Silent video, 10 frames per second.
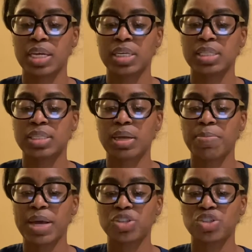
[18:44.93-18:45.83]
Some
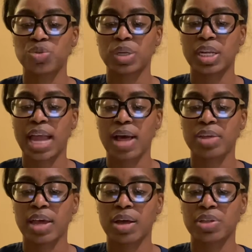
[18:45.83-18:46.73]
measures will allow the
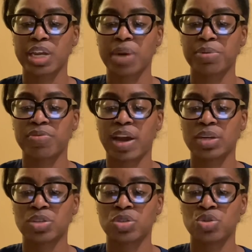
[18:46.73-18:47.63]
healthcare
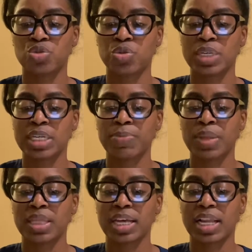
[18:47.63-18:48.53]
providers to treat
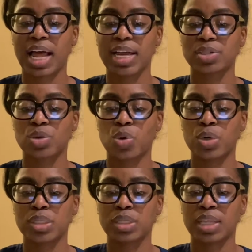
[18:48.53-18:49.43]
the clients
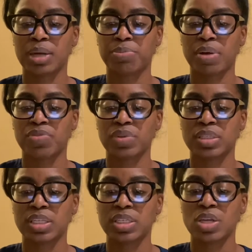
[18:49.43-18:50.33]
according to their
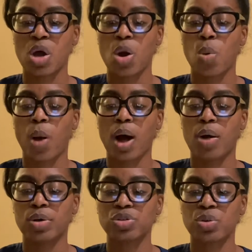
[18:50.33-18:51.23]
preferences while
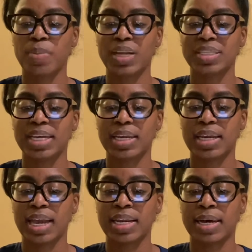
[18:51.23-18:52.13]
also
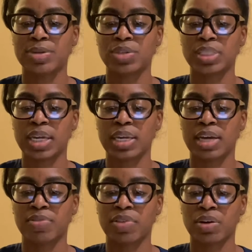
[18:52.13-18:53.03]
maintaining an understanding
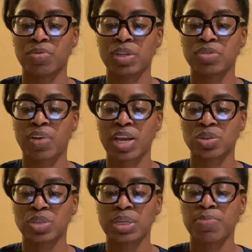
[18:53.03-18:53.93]
of their risk
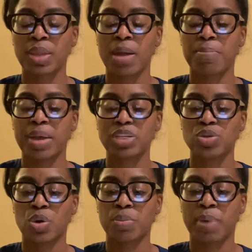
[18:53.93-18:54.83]
factors based
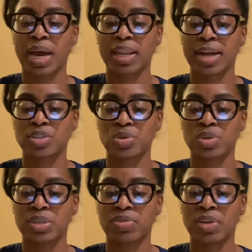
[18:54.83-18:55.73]
on biological
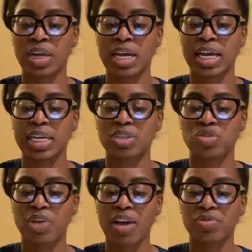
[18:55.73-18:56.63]

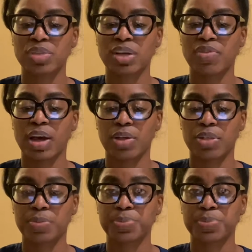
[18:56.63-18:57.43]
drivers of health.